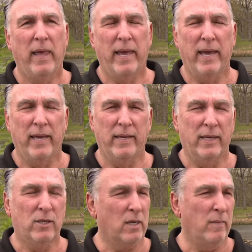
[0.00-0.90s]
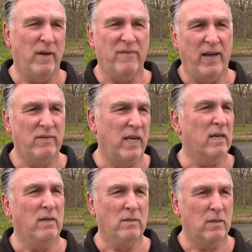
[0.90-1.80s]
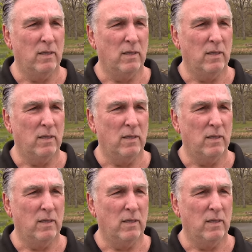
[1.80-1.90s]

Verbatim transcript: And it took about five seconds.